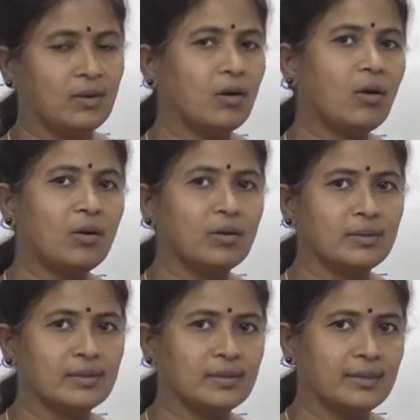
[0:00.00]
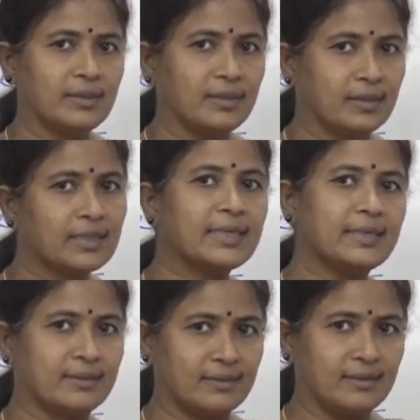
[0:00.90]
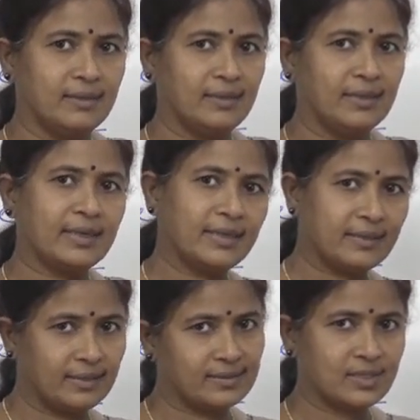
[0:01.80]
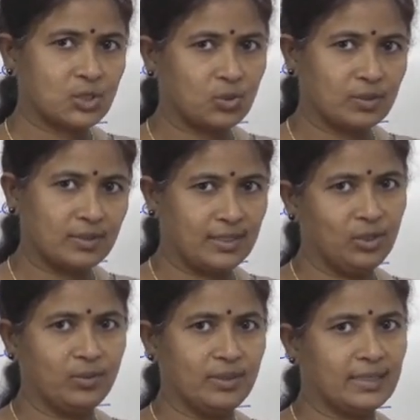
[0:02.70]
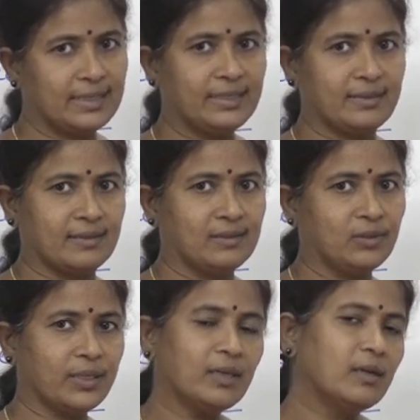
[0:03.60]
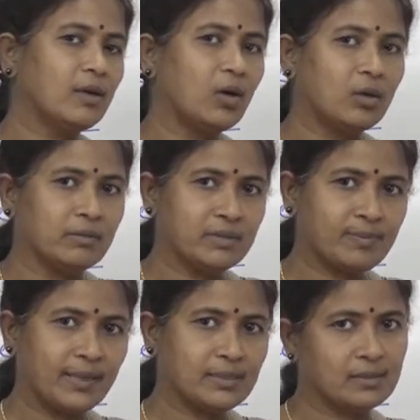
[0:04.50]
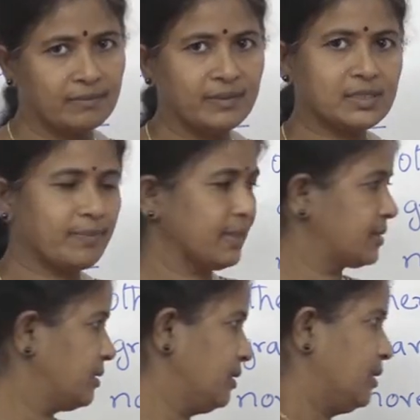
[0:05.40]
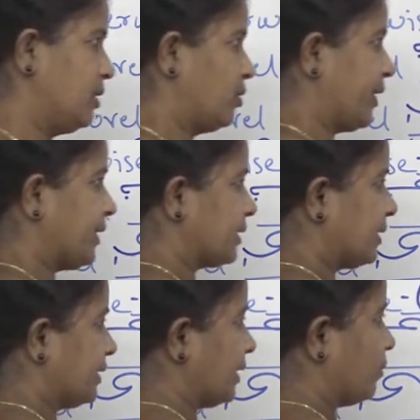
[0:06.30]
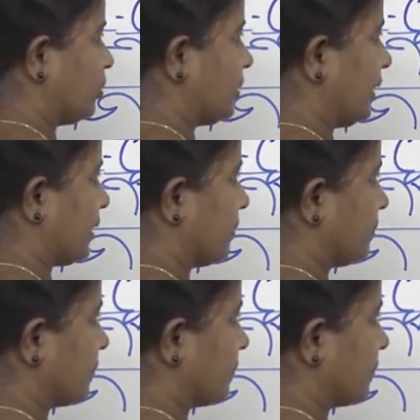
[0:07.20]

Occur. Cur is a stroke alone. Cur. Okay. Which place? First place. Now write cur above the line.